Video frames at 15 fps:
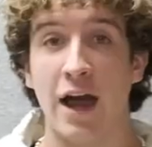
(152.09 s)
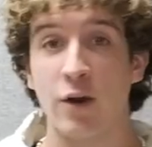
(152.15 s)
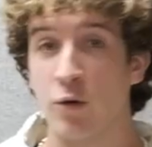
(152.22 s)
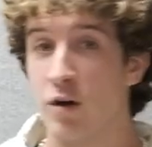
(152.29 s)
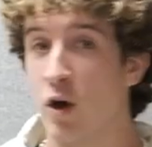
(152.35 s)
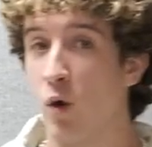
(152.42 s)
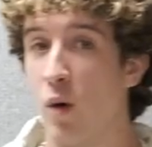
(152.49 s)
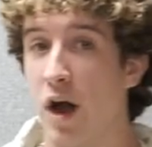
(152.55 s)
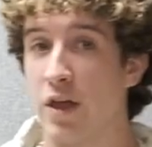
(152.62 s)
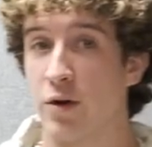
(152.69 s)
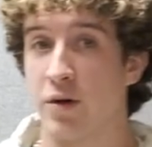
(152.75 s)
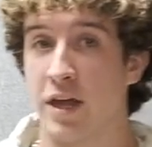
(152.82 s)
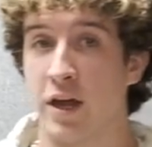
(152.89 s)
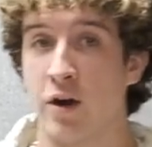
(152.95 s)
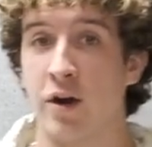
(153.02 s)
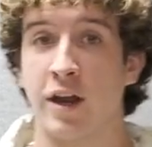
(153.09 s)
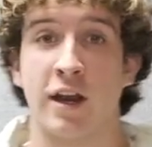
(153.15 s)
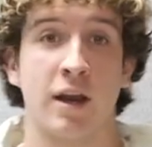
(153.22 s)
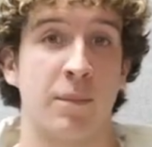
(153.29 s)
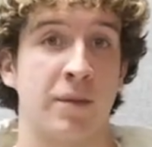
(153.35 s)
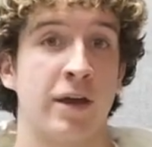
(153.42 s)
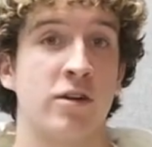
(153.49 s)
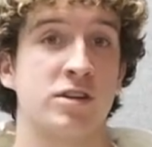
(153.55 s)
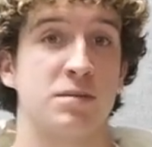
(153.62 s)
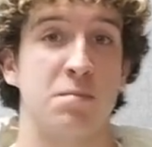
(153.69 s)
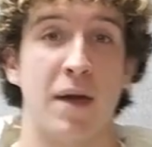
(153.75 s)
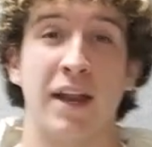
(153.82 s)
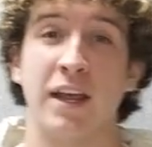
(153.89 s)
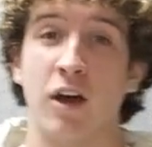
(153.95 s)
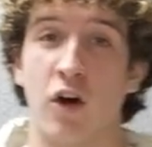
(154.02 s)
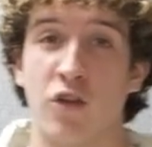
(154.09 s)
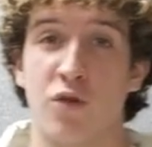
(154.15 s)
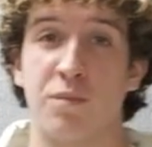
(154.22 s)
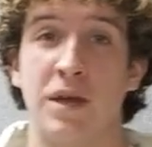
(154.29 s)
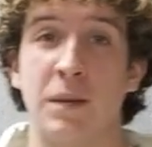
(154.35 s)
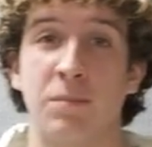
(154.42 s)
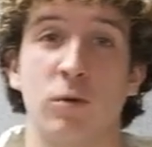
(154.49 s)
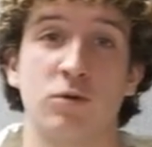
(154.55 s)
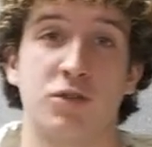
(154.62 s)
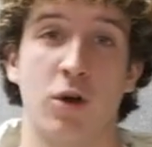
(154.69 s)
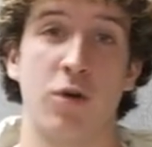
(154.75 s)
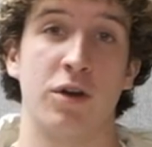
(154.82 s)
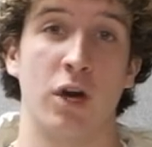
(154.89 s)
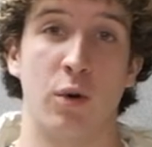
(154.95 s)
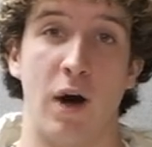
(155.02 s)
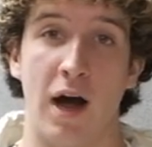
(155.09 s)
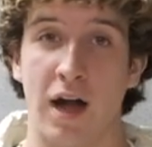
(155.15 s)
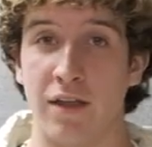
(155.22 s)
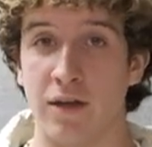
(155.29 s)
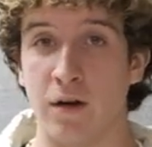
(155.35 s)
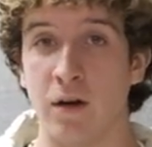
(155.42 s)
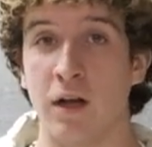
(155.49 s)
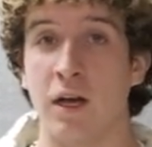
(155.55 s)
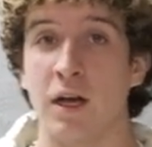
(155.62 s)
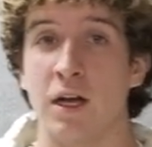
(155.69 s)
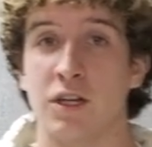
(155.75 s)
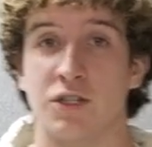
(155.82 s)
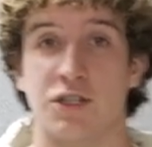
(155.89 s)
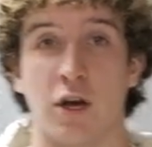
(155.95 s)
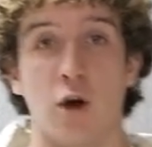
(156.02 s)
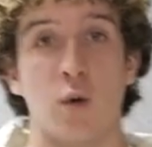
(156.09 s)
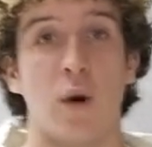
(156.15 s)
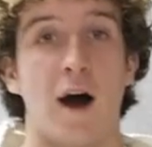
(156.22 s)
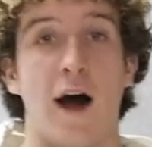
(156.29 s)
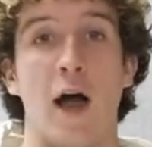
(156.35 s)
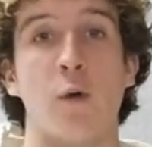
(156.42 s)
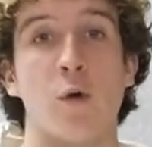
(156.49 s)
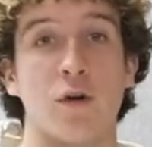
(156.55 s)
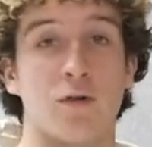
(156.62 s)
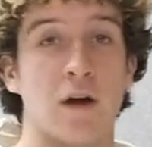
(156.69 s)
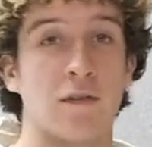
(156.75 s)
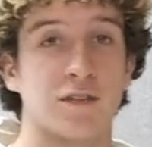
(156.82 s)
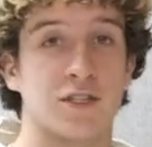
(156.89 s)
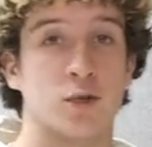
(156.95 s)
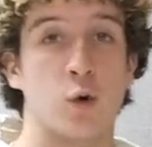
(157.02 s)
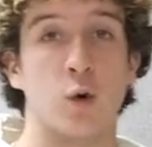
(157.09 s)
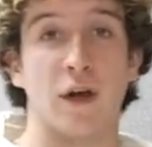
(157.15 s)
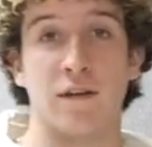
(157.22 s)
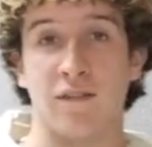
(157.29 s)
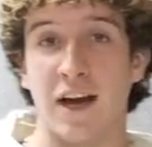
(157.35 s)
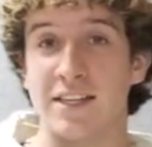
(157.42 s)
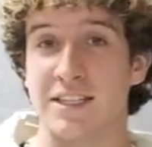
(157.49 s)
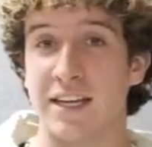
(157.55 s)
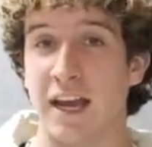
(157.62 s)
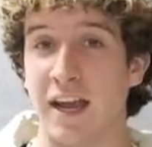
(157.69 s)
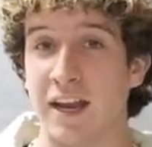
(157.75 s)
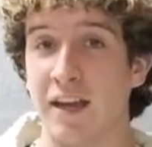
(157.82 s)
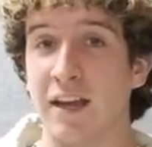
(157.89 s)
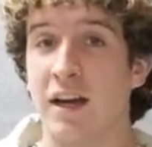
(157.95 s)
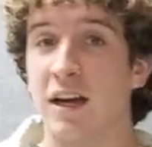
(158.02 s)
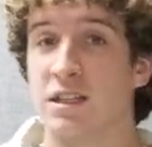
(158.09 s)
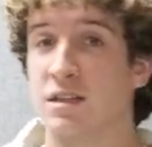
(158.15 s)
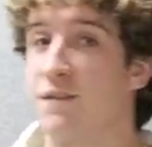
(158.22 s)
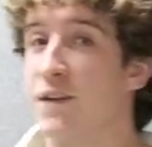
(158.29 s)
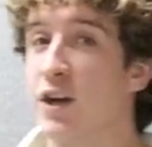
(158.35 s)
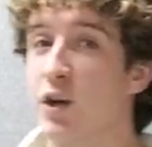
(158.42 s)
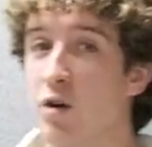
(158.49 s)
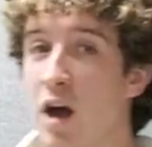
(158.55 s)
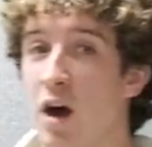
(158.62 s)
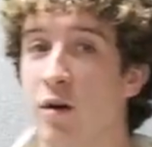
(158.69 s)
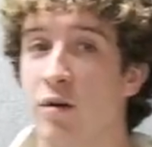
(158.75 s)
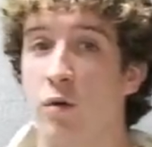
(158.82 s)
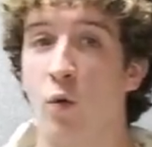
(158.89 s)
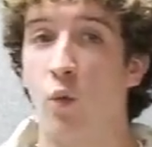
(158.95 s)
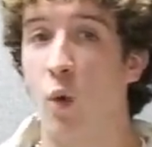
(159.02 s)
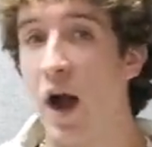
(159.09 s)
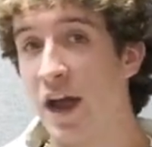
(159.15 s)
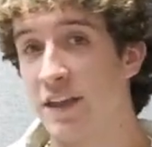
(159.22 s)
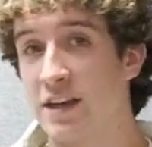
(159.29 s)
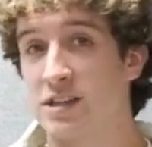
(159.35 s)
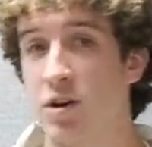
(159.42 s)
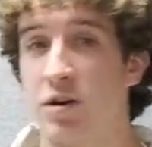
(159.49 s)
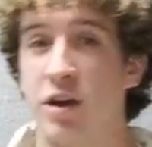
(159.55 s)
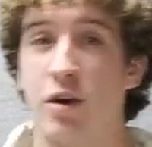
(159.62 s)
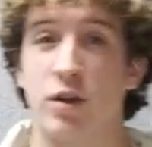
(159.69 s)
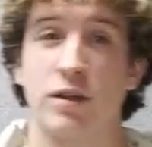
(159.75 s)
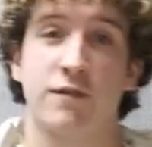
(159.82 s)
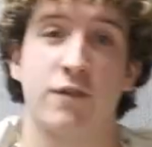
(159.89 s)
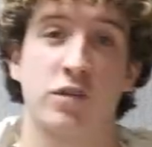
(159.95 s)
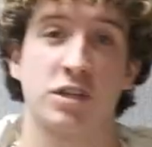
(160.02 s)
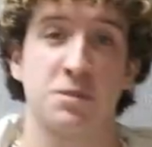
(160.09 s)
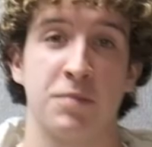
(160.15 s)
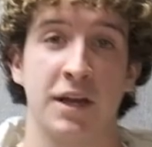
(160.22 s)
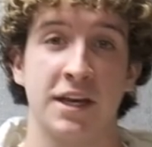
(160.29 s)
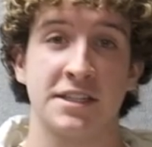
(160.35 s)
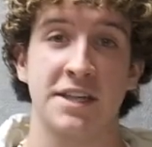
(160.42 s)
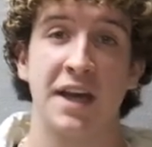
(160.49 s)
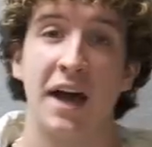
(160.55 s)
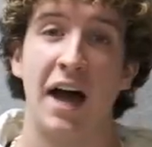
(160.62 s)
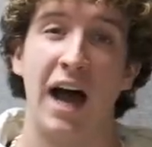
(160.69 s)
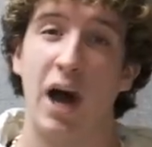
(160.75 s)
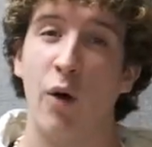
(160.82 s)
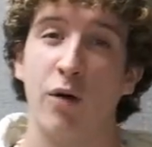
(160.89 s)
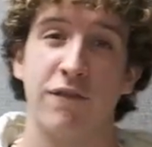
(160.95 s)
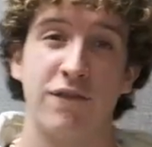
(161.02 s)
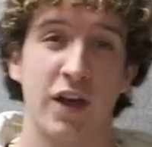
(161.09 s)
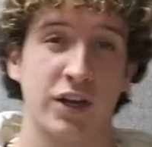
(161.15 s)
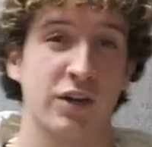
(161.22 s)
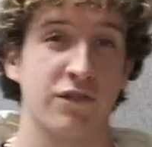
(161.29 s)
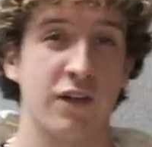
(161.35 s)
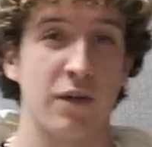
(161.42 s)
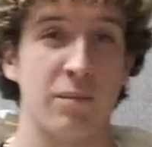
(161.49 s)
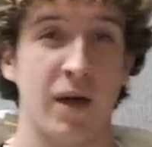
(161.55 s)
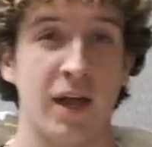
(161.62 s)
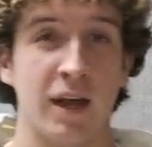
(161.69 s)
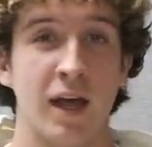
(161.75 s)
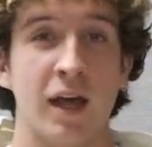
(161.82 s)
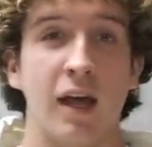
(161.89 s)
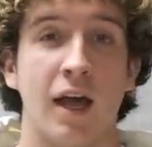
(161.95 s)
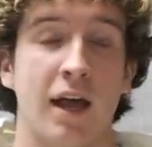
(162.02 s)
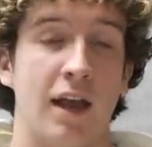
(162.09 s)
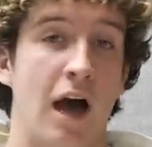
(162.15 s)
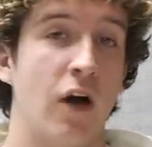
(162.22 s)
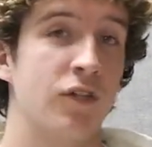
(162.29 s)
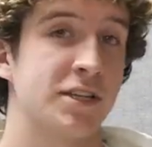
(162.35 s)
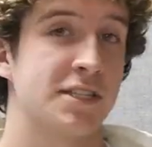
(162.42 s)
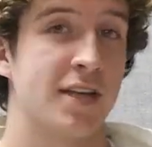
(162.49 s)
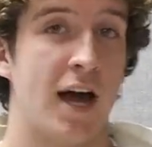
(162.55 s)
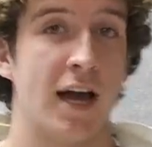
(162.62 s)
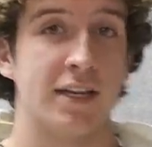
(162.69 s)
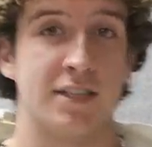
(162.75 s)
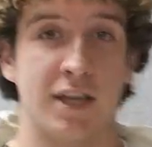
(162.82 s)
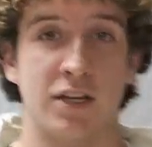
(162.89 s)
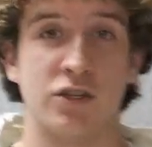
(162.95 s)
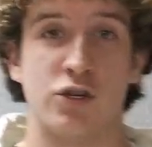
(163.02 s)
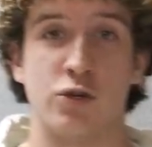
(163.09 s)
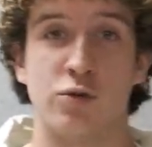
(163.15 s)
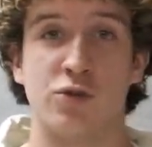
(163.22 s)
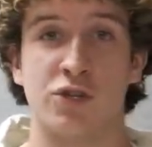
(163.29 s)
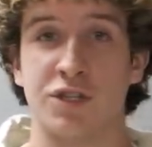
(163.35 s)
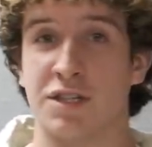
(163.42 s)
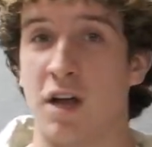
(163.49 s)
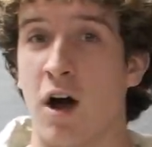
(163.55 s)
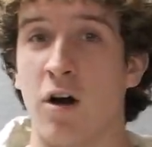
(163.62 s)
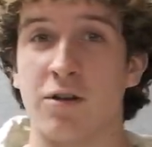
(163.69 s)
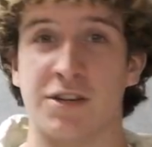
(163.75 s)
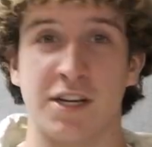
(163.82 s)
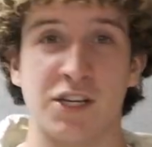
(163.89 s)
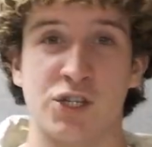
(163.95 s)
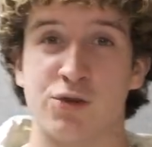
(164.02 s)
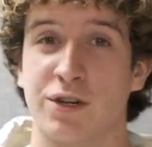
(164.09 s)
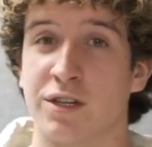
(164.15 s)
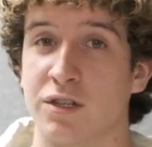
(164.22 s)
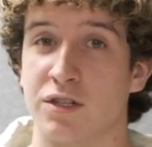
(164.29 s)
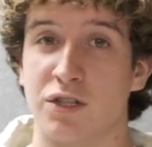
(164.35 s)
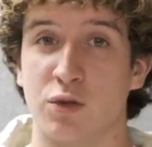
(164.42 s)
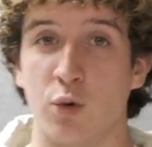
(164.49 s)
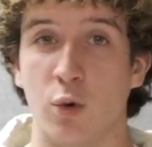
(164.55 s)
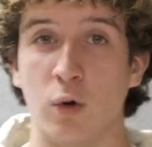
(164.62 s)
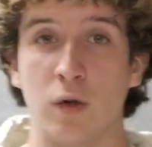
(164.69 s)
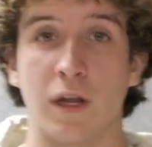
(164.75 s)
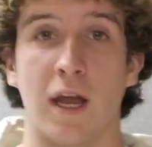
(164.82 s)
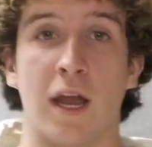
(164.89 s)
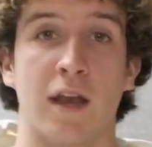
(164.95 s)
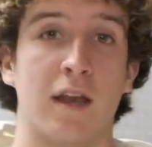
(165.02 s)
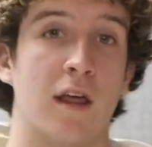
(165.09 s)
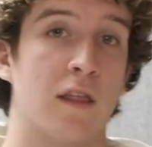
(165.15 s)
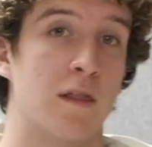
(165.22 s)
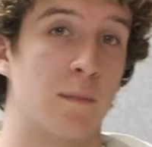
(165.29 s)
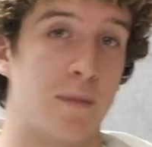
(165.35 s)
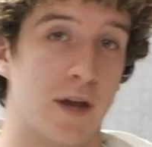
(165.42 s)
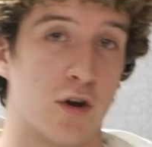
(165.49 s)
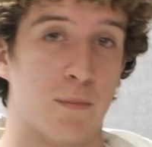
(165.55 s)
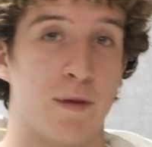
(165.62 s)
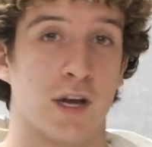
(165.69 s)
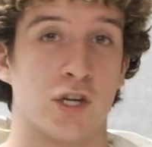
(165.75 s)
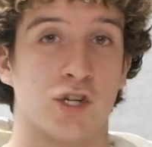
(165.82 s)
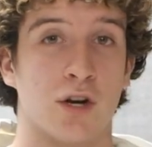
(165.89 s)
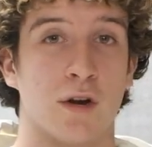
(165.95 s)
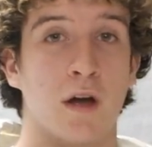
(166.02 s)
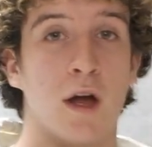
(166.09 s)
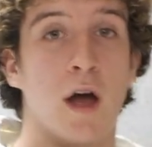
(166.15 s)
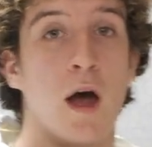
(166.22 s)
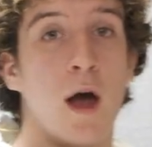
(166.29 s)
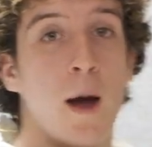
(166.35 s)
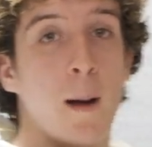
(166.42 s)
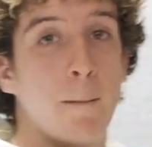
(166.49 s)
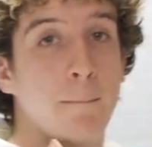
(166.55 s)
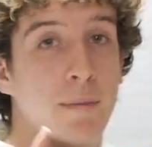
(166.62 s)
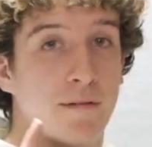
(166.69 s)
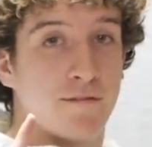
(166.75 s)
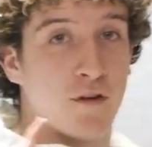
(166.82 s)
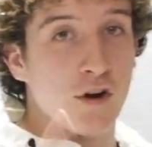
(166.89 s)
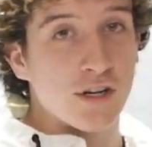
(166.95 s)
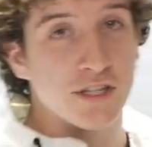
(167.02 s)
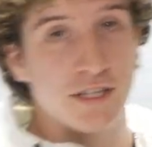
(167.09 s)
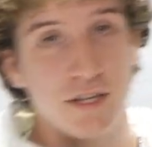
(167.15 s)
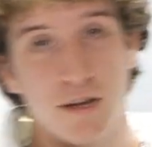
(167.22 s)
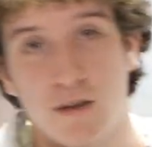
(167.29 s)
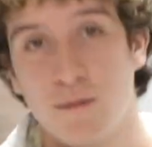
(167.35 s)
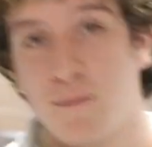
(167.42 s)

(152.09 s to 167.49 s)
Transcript: don't know why they're here, and it appears many other people don't know either. So I went around the school investigating to figure out why these are here in the first place, how effective they've been, and how this ties into just our district and school in the bigger picture. But first,